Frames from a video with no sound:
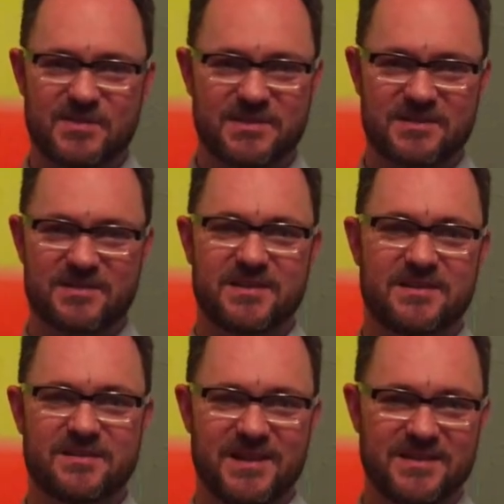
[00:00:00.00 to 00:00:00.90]
This is
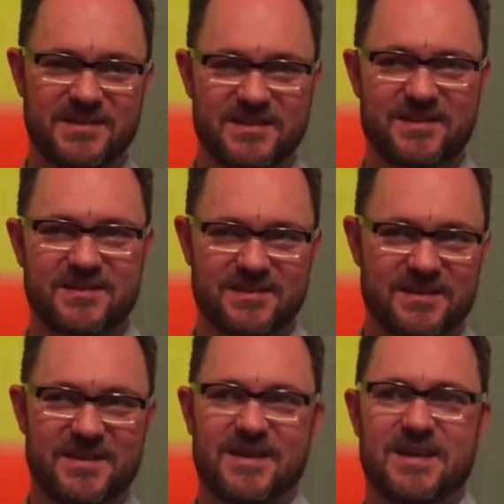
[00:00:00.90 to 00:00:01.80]
in nineteen
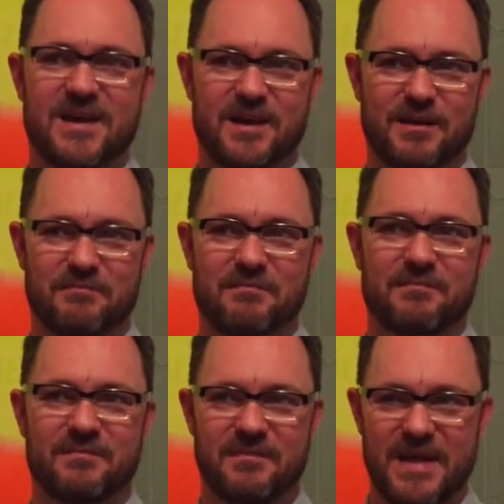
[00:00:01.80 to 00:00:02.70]

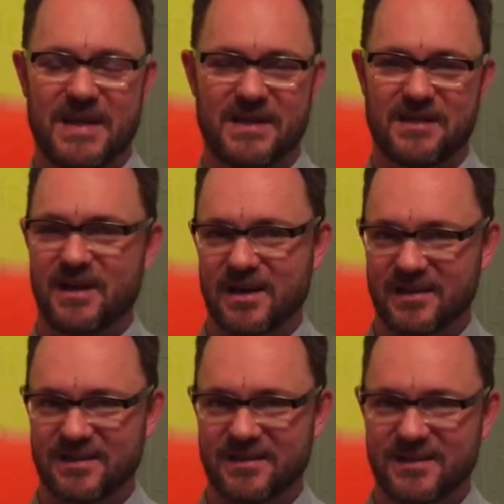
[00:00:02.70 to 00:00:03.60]

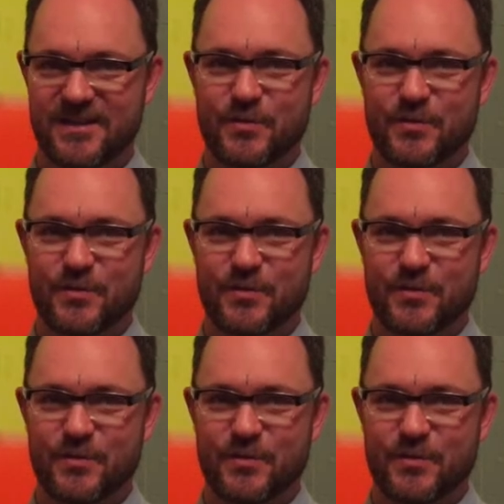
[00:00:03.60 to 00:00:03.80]
eighty-nine.